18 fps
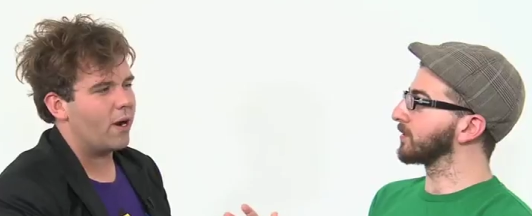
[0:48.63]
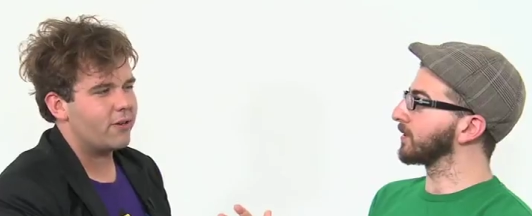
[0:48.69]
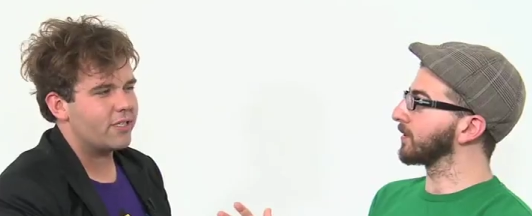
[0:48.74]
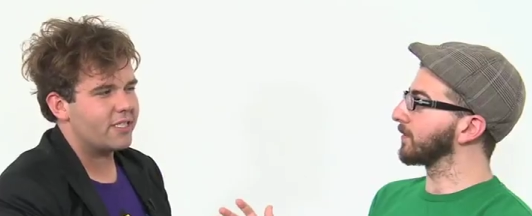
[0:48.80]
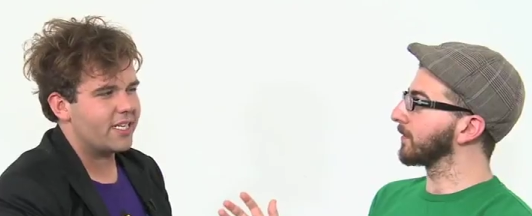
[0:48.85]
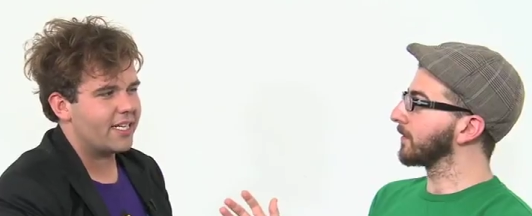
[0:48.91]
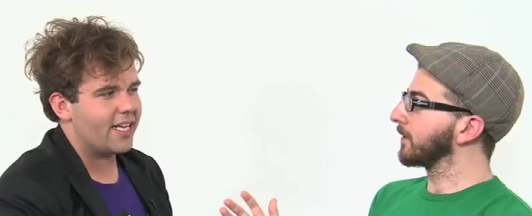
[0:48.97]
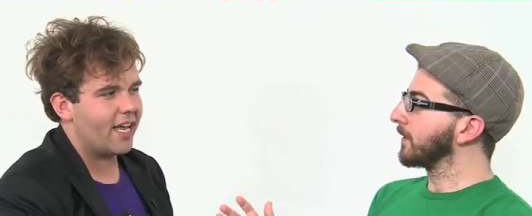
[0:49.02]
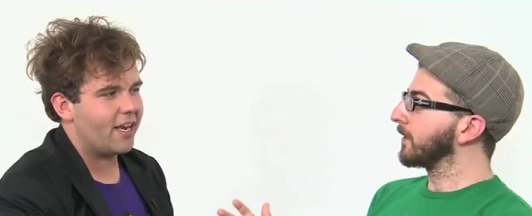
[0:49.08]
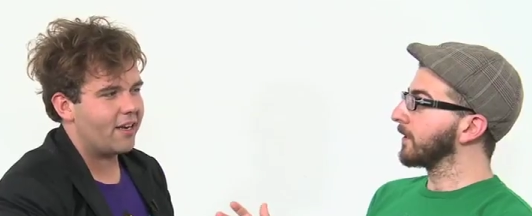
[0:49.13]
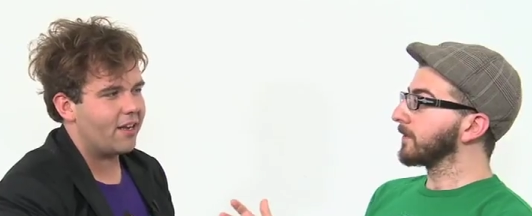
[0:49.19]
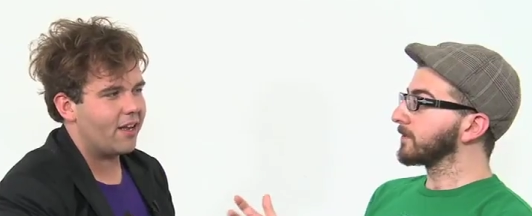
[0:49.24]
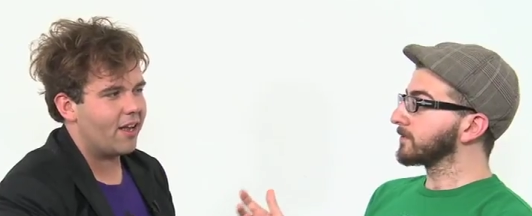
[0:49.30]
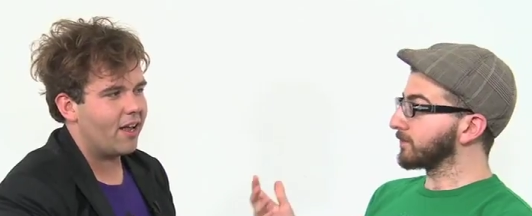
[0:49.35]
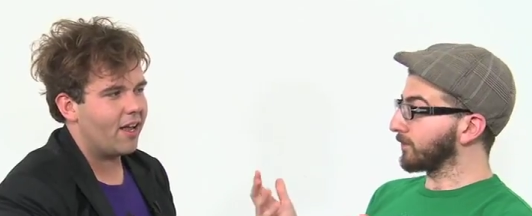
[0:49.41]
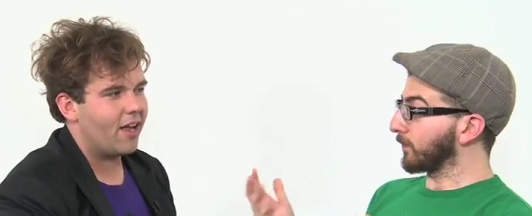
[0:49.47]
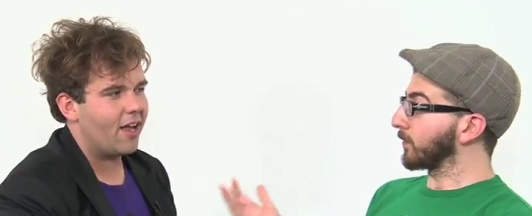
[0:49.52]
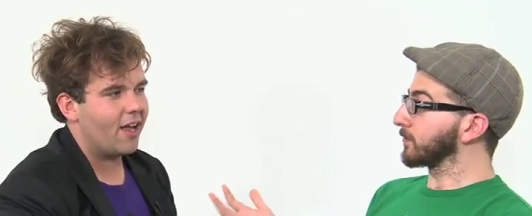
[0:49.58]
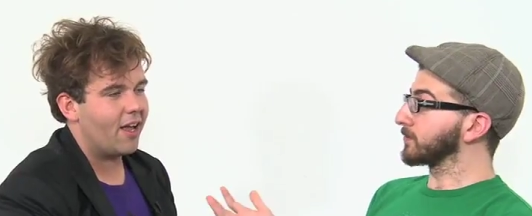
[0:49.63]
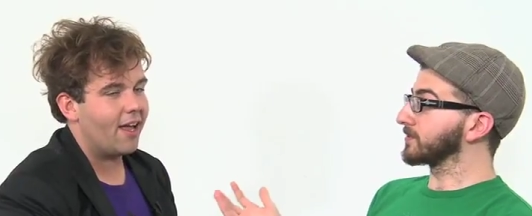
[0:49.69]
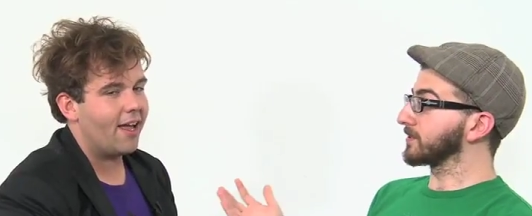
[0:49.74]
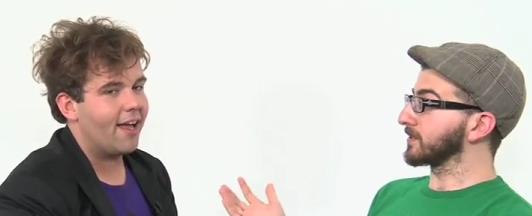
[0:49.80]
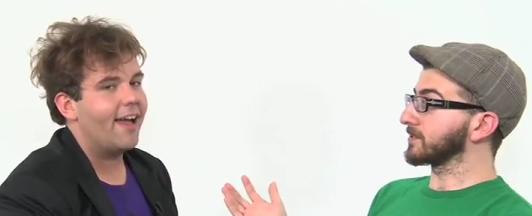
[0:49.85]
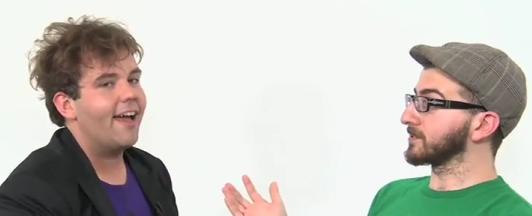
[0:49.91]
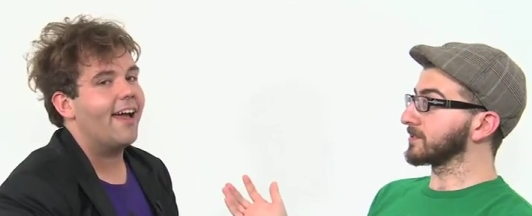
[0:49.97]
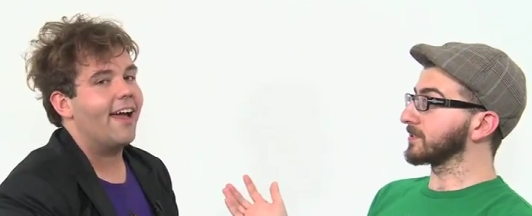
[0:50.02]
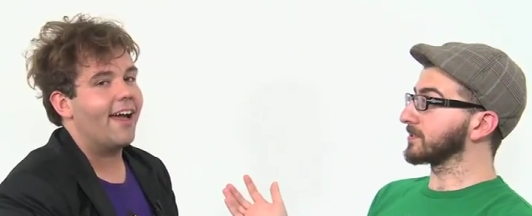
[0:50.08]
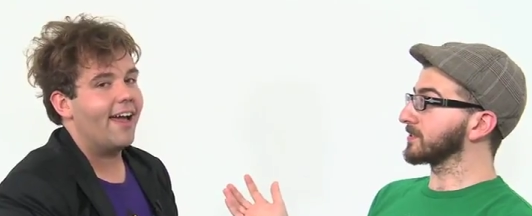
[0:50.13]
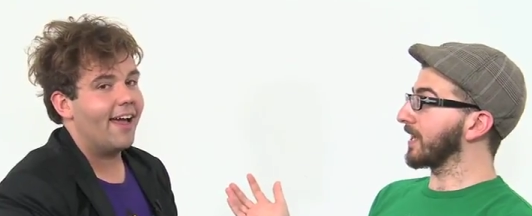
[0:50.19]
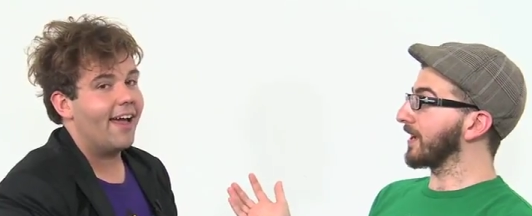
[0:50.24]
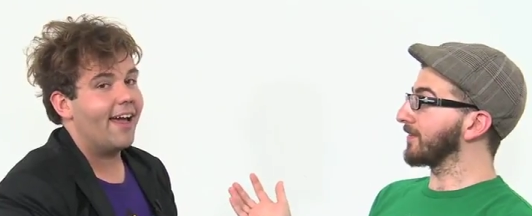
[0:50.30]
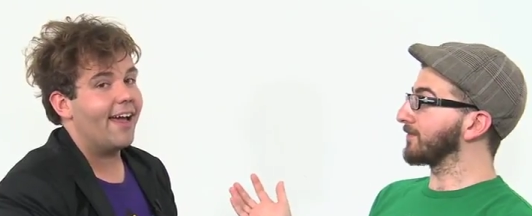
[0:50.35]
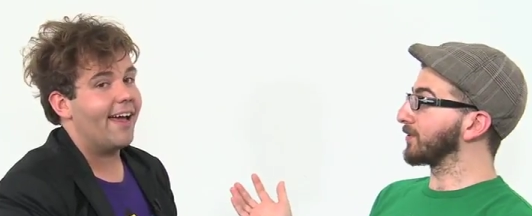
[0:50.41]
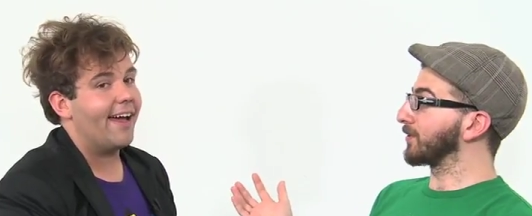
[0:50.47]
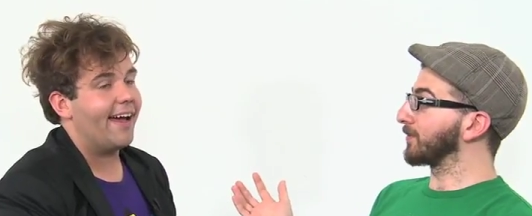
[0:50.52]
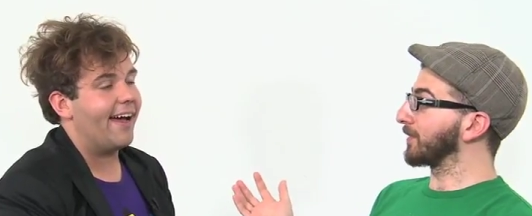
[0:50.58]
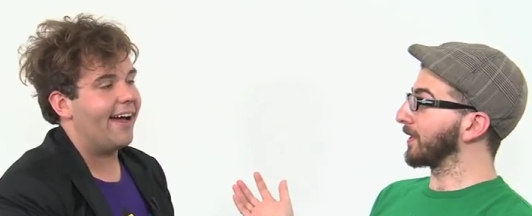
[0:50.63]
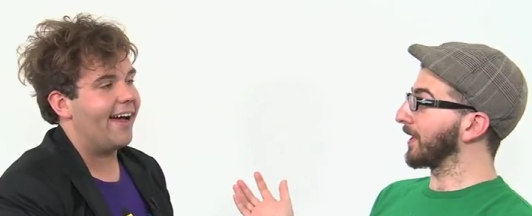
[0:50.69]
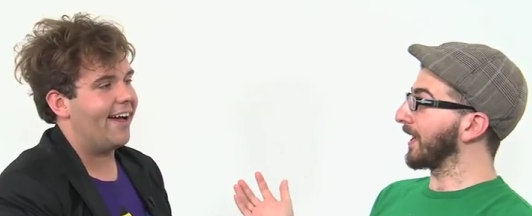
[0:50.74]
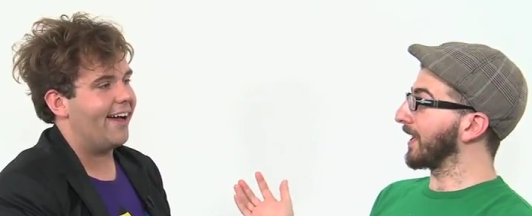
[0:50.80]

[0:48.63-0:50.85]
Speaker 1: Where is it again? It's 406 6th Avenue in uh-huh.